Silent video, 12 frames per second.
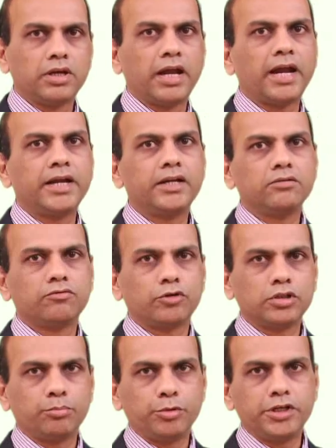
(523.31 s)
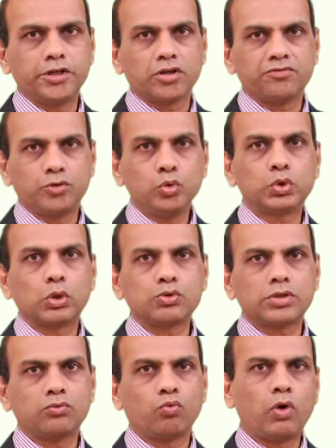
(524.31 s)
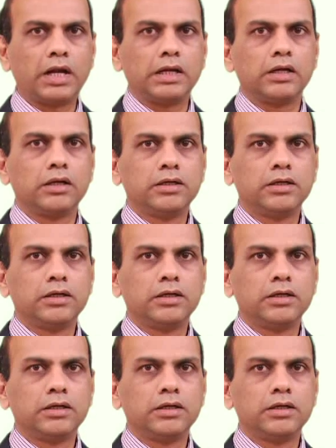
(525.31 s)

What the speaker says: and for the period of 2001.